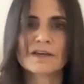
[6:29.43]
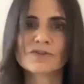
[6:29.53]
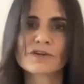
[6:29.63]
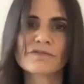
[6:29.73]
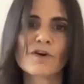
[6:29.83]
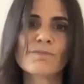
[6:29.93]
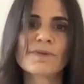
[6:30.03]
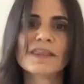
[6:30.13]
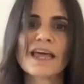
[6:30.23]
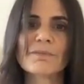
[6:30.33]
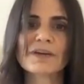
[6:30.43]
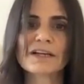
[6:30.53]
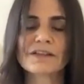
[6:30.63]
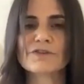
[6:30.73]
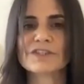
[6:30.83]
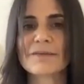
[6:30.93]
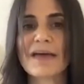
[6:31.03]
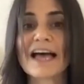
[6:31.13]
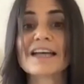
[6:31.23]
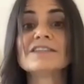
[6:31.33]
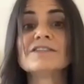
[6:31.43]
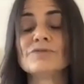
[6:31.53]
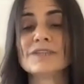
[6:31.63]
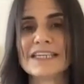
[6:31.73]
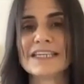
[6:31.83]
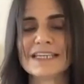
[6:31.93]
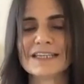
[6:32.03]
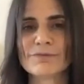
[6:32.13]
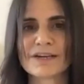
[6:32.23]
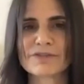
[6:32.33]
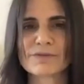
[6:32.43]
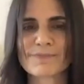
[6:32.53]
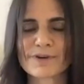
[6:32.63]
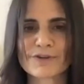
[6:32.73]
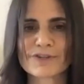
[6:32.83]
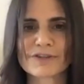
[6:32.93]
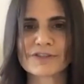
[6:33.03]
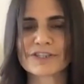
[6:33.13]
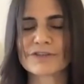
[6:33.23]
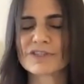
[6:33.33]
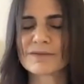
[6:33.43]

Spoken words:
sort of open them and close them as you need, whatever's personal to you.